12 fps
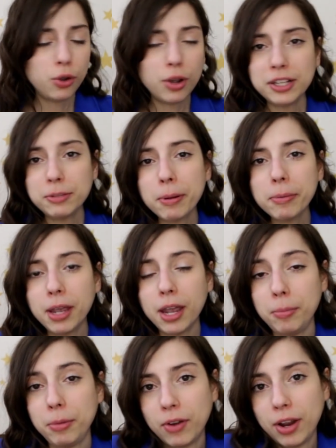You guys probably
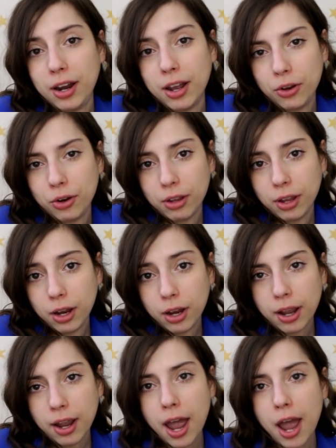hate me right now. You're like,
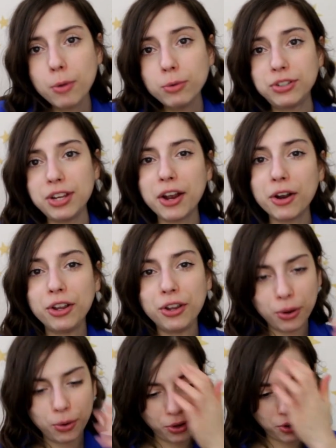how dare you?